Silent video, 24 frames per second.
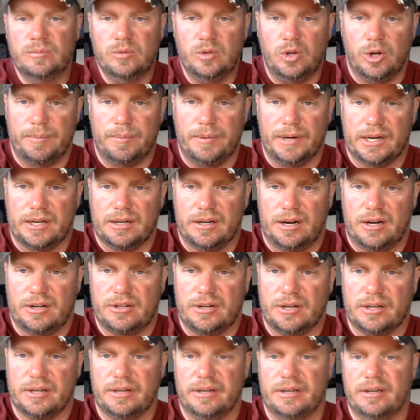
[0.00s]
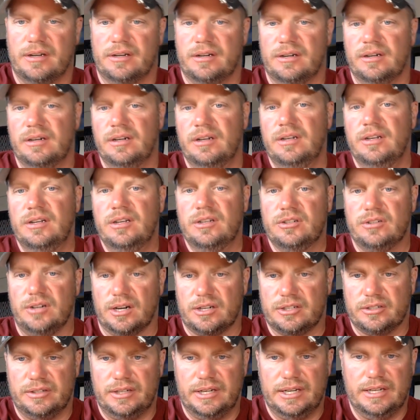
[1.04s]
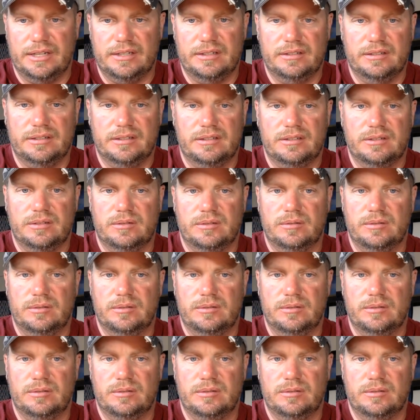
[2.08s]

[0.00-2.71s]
North American Car Truck of the Year, Truck Trend,